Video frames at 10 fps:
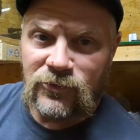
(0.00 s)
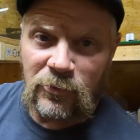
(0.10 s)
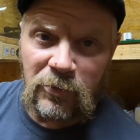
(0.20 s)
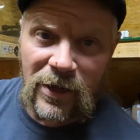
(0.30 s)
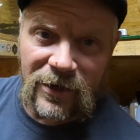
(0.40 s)

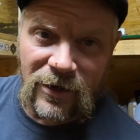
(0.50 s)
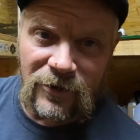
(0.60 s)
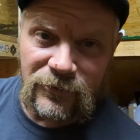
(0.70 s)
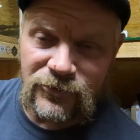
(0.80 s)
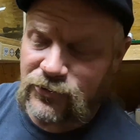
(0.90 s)
Black
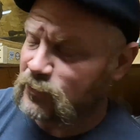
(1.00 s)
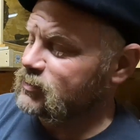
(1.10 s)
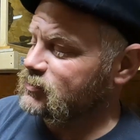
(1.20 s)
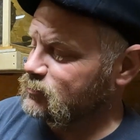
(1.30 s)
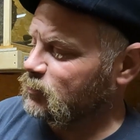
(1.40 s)
Irish
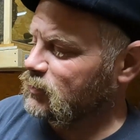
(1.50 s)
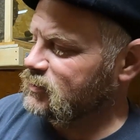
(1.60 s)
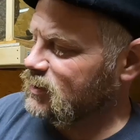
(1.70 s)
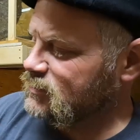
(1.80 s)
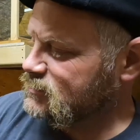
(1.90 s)
Twist is pretty
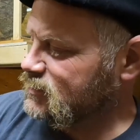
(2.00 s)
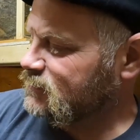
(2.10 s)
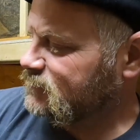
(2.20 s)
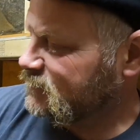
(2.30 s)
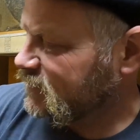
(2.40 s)

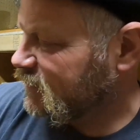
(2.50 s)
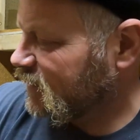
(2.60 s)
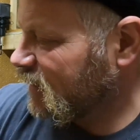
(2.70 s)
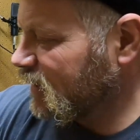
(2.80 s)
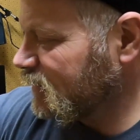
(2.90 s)
tasty.
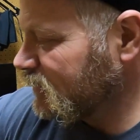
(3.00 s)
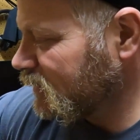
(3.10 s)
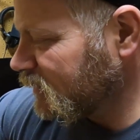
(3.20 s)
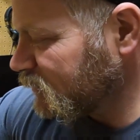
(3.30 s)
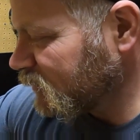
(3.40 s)

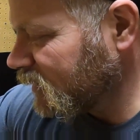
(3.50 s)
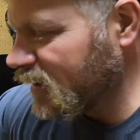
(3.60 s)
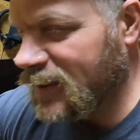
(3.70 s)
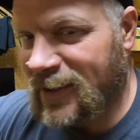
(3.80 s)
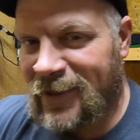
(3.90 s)
I
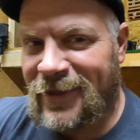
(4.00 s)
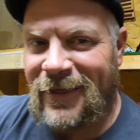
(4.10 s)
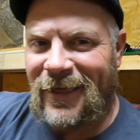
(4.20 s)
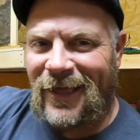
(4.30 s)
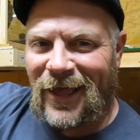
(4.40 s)

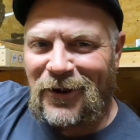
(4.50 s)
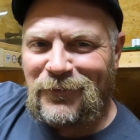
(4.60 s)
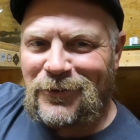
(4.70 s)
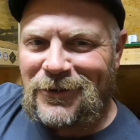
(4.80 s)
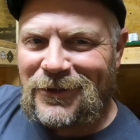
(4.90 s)
I
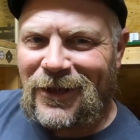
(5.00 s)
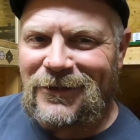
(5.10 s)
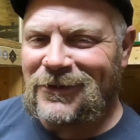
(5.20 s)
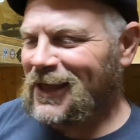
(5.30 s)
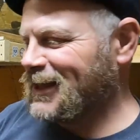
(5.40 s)
really
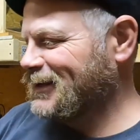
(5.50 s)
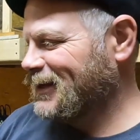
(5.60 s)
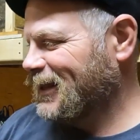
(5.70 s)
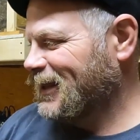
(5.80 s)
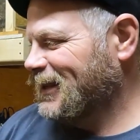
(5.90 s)
like that.
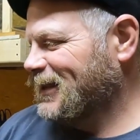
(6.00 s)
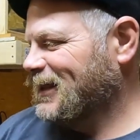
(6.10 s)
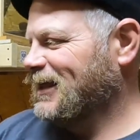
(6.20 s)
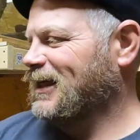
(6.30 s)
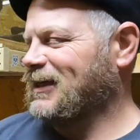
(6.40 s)

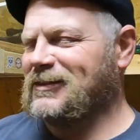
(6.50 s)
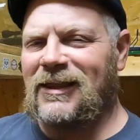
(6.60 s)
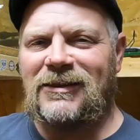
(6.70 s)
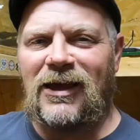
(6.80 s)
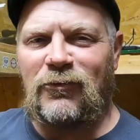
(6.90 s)
I
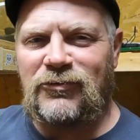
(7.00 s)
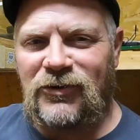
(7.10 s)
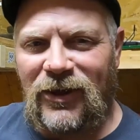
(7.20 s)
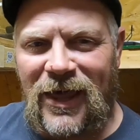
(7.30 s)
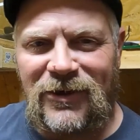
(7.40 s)
think that was
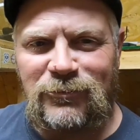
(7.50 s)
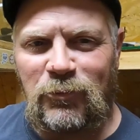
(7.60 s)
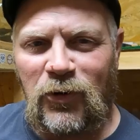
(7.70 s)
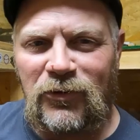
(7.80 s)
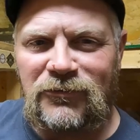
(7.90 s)
the last
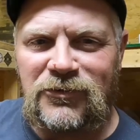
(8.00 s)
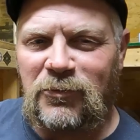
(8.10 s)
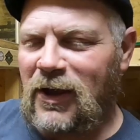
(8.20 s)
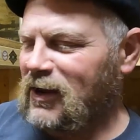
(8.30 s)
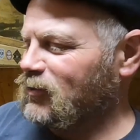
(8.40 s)
bowl of
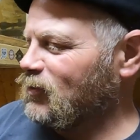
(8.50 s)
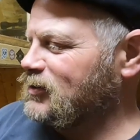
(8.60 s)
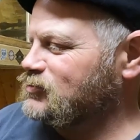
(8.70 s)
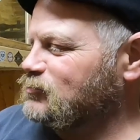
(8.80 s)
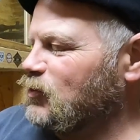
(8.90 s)
tobacco
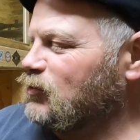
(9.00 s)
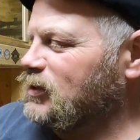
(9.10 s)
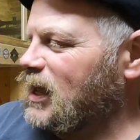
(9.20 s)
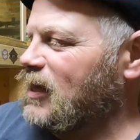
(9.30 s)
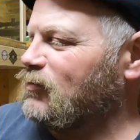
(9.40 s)
I
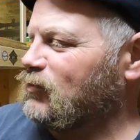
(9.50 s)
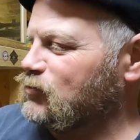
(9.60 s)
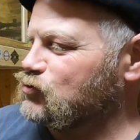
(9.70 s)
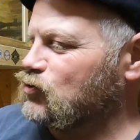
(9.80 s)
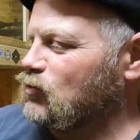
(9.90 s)
smoked at
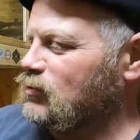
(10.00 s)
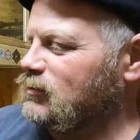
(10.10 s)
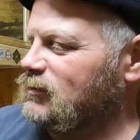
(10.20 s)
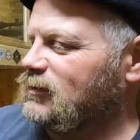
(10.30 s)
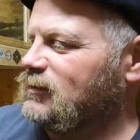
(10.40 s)
the
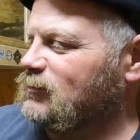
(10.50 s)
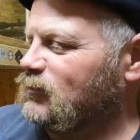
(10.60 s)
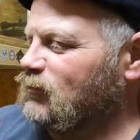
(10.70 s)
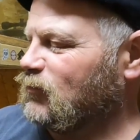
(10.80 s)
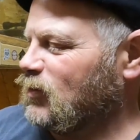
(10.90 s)
show
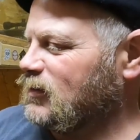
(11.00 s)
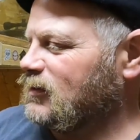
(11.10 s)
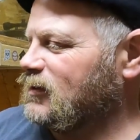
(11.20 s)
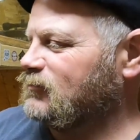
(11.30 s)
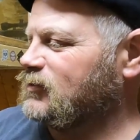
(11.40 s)
before I
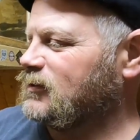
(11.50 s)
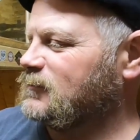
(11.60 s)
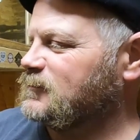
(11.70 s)
left.